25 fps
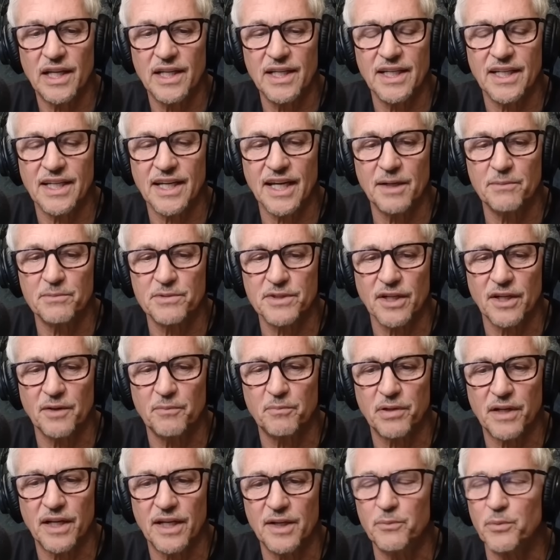any games I
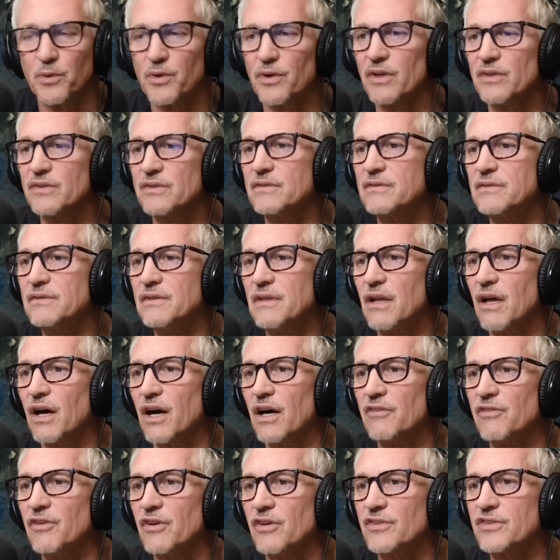played were on
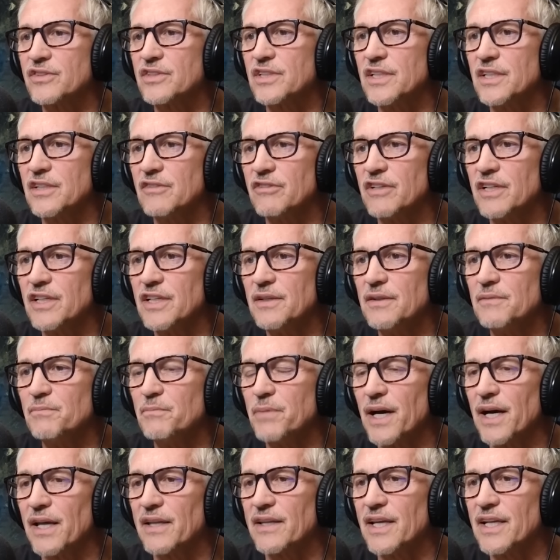live on TV
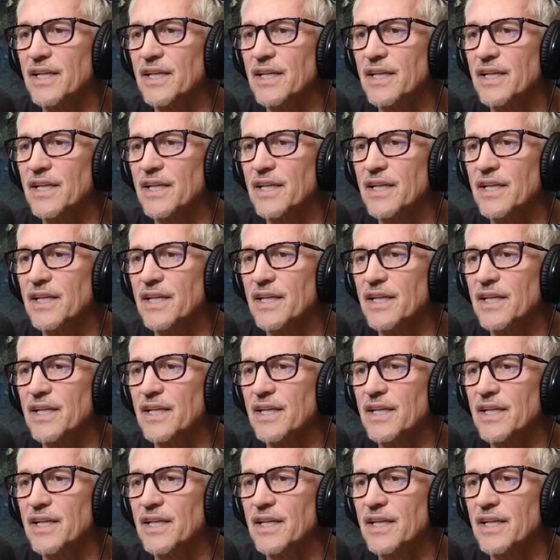back